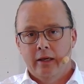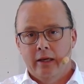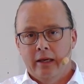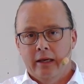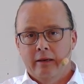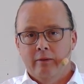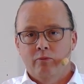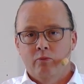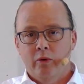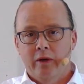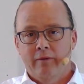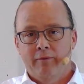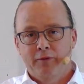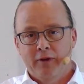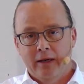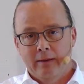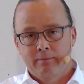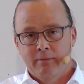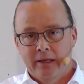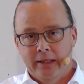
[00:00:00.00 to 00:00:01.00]
and we
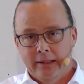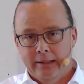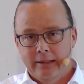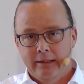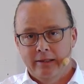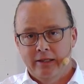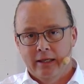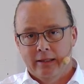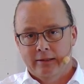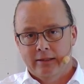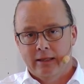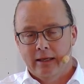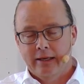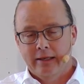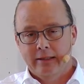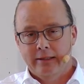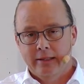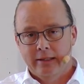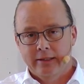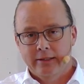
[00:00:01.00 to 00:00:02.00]
filmed it just
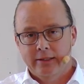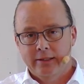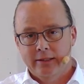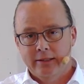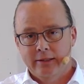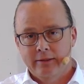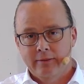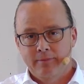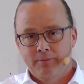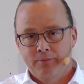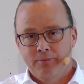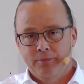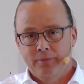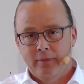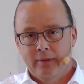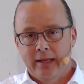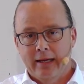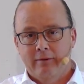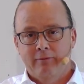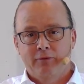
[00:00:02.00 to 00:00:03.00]
like this.
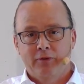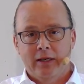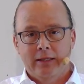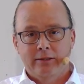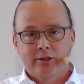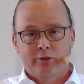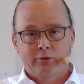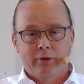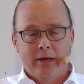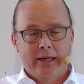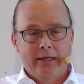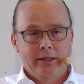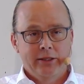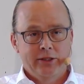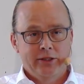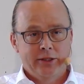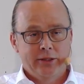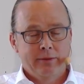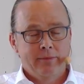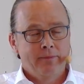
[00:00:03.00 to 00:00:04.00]
That felt
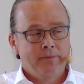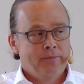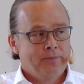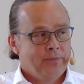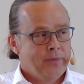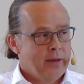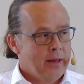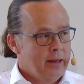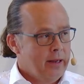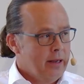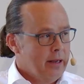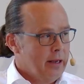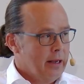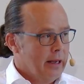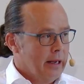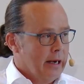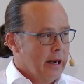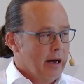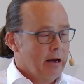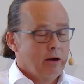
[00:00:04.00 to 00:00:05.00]
strange.
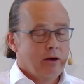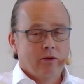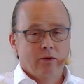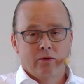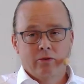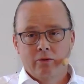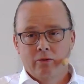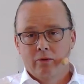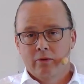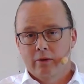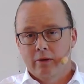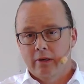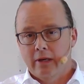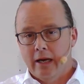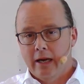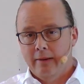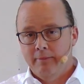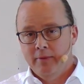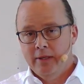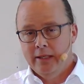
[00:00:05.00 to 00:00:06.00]
And now
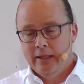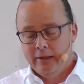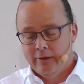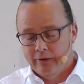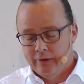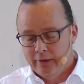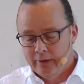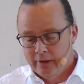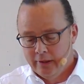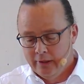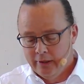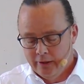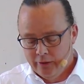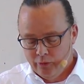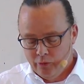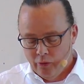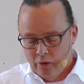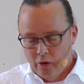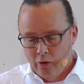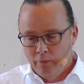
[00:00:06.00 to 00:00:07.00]
I'm here
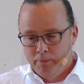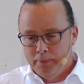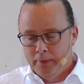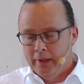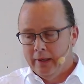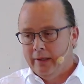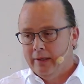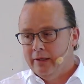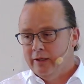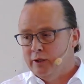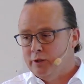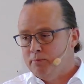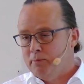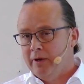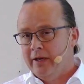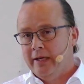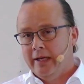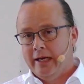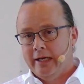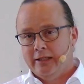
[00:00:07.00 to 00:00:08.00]
to open the
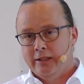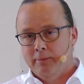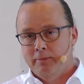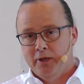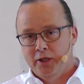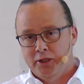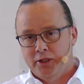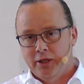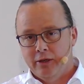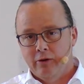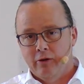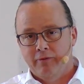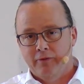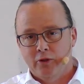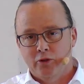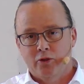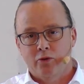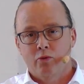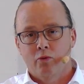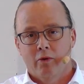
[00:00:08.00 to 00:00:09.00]
spring exhibition of
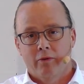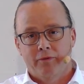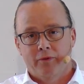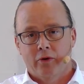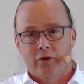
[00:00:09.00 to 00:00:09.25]
the School of